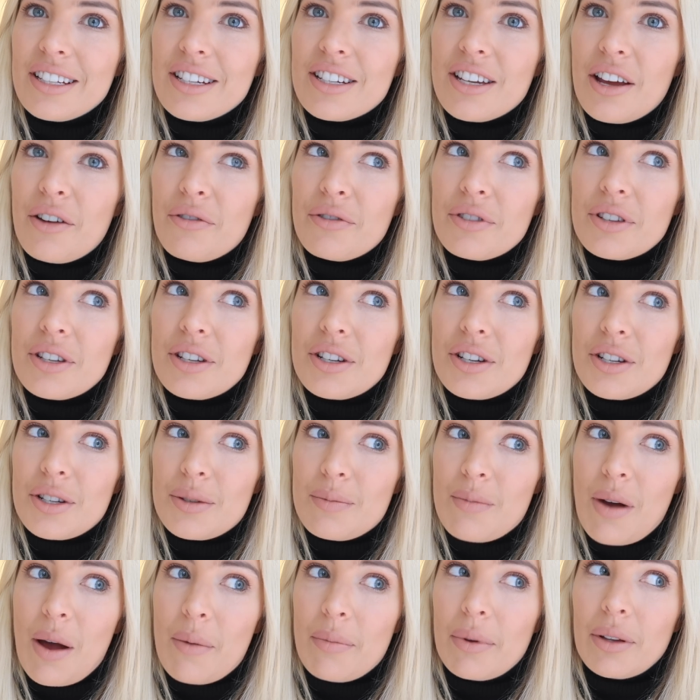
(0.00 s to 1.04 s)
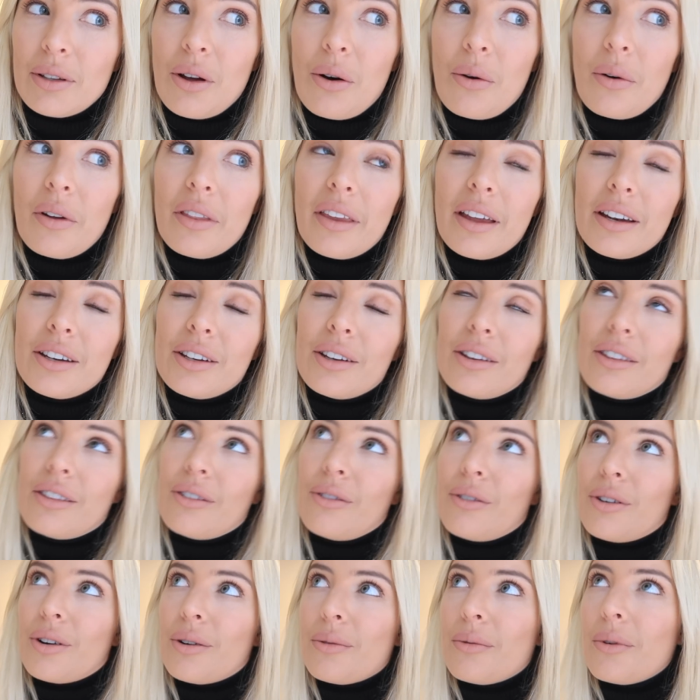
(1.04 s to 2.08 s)
Your deficit just might be lower than you
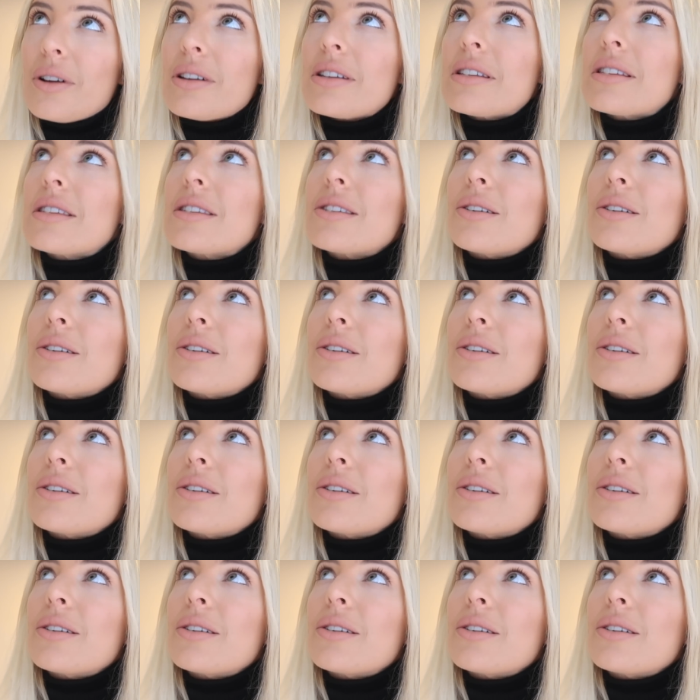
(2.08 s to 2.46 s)
thought it was.